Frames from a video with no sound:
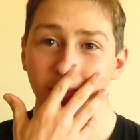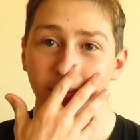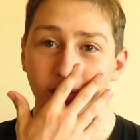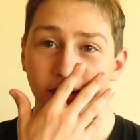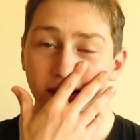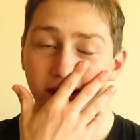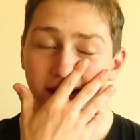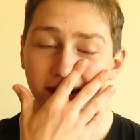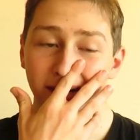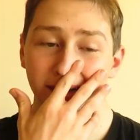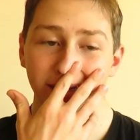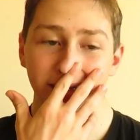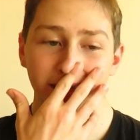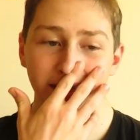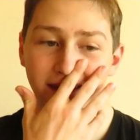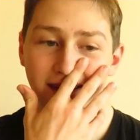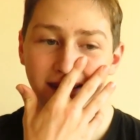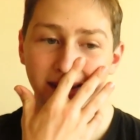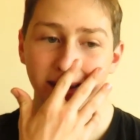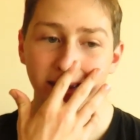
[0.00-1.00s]
But
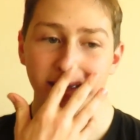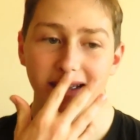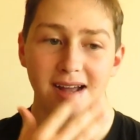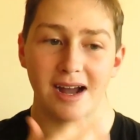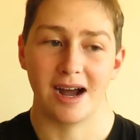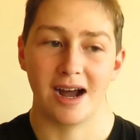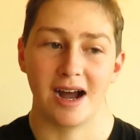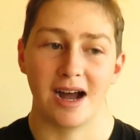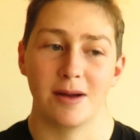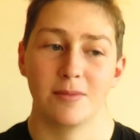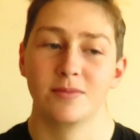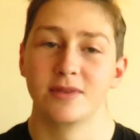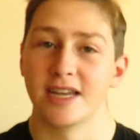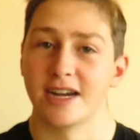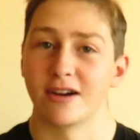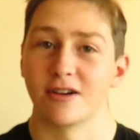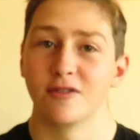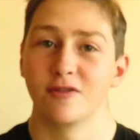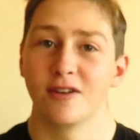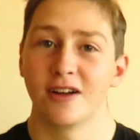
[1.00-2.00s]
I'm
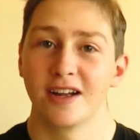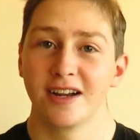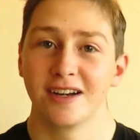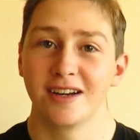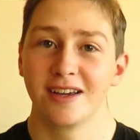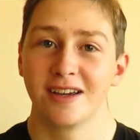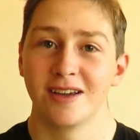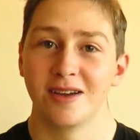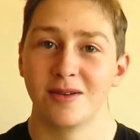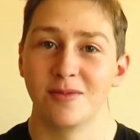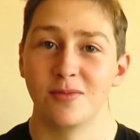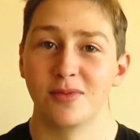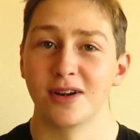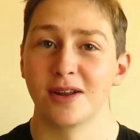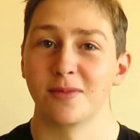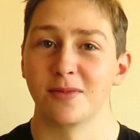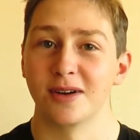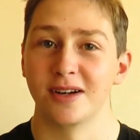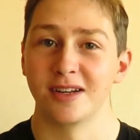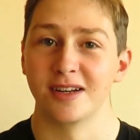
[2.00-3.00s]
terrified, but
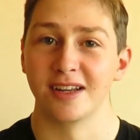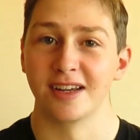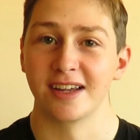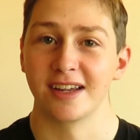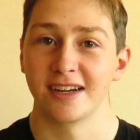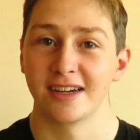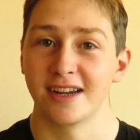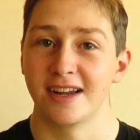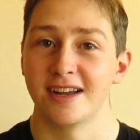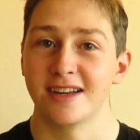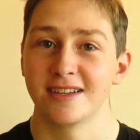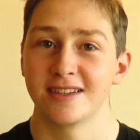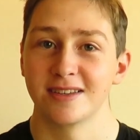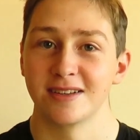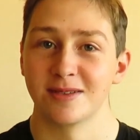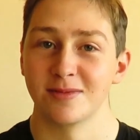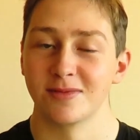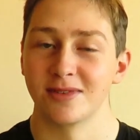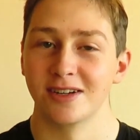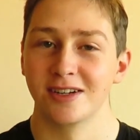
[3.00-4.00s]
I'm ready to kick ass
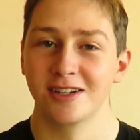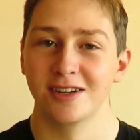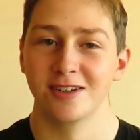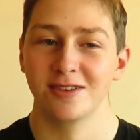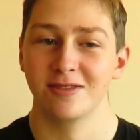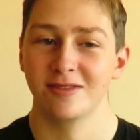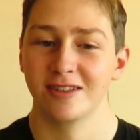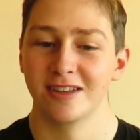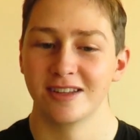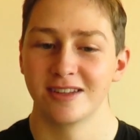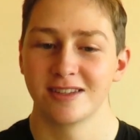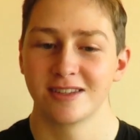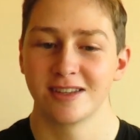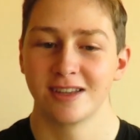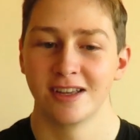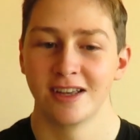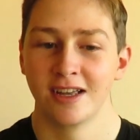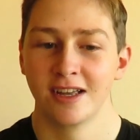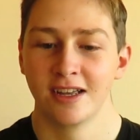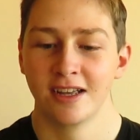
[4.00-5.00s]
and I'm ready to do
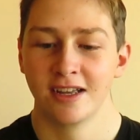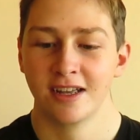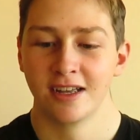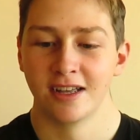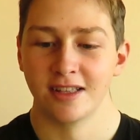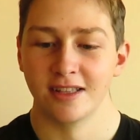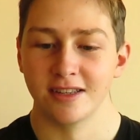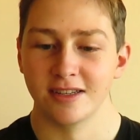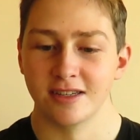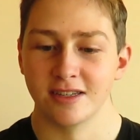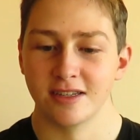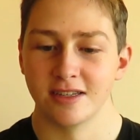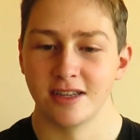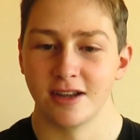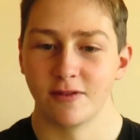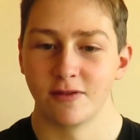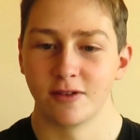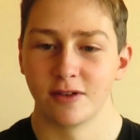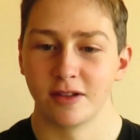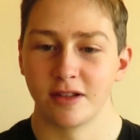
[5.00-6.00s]
this. This is
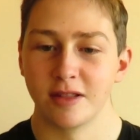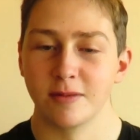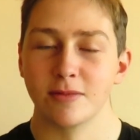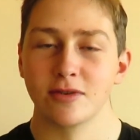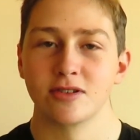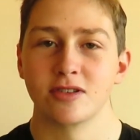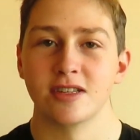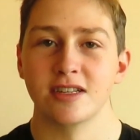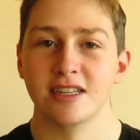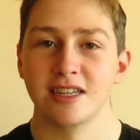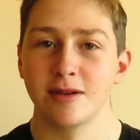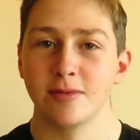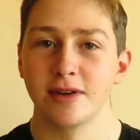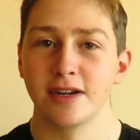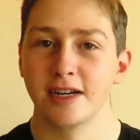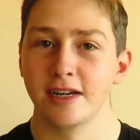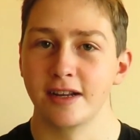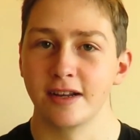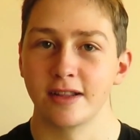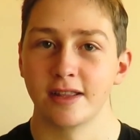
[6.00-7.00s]
definitely the most
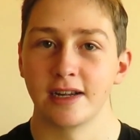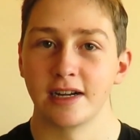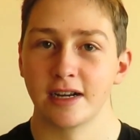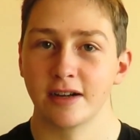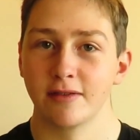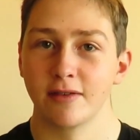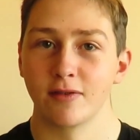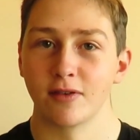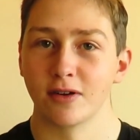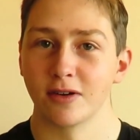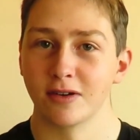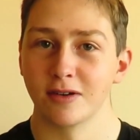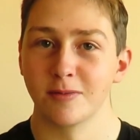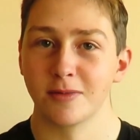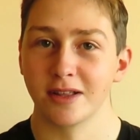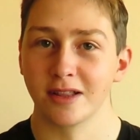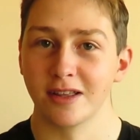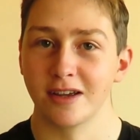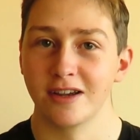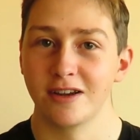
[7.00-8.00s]
intimidating thing I've ever heard in
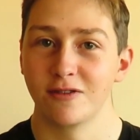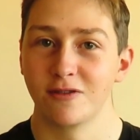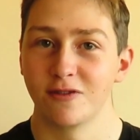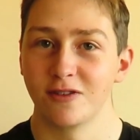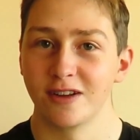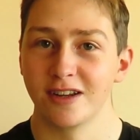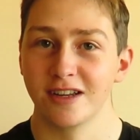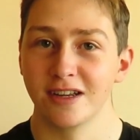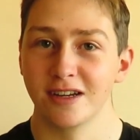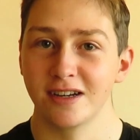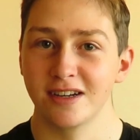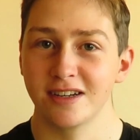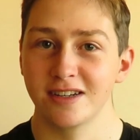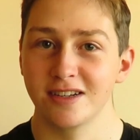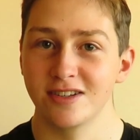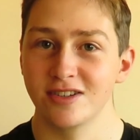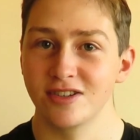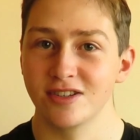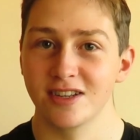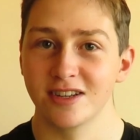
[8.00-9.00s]
my life, and
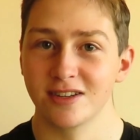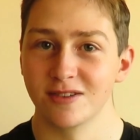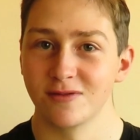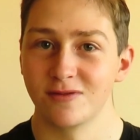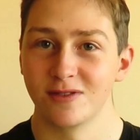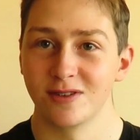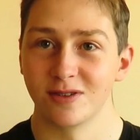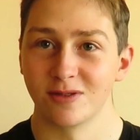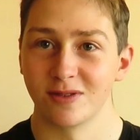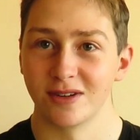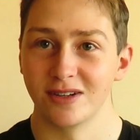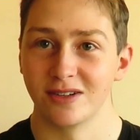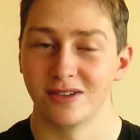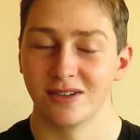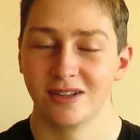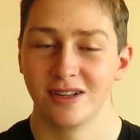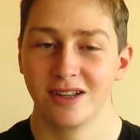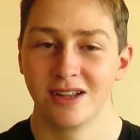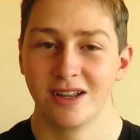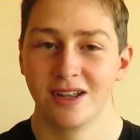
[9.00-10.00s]
it just doesn't feel
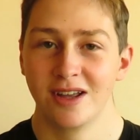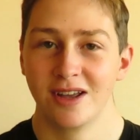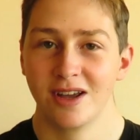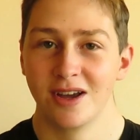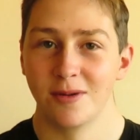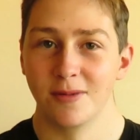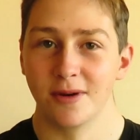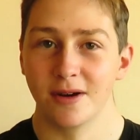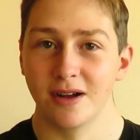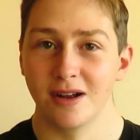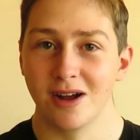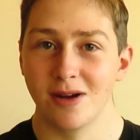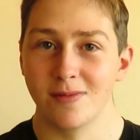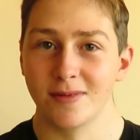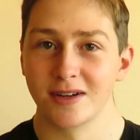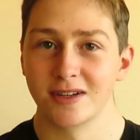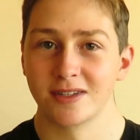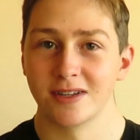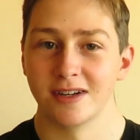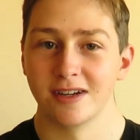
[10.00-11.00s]
real. But
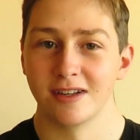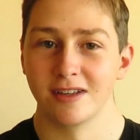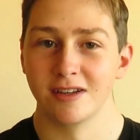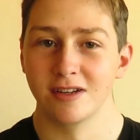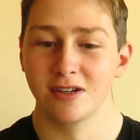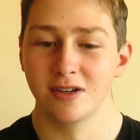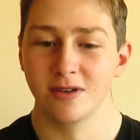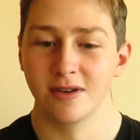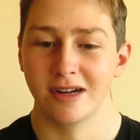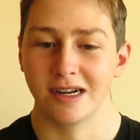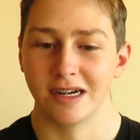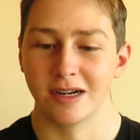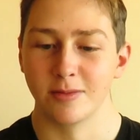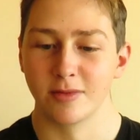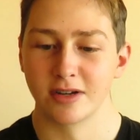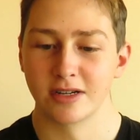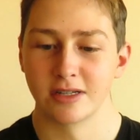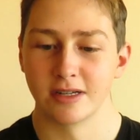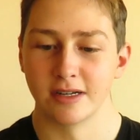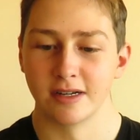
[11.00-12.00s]
I'm excited to do it, and
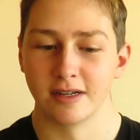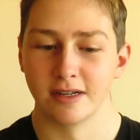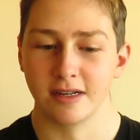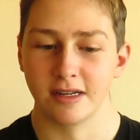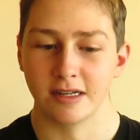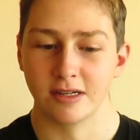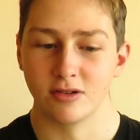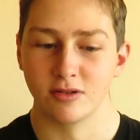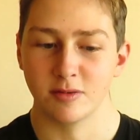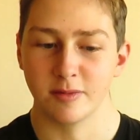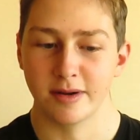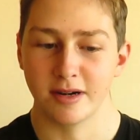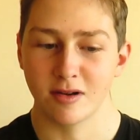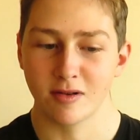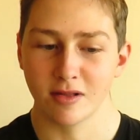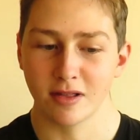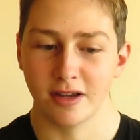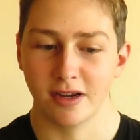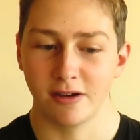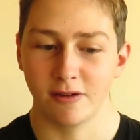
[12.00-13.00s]
I'm excited to get to a
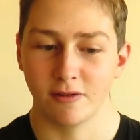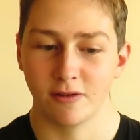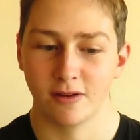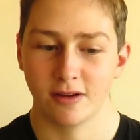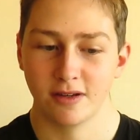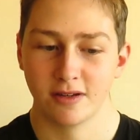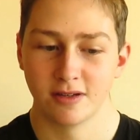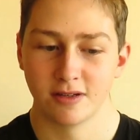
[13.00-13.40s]
better life.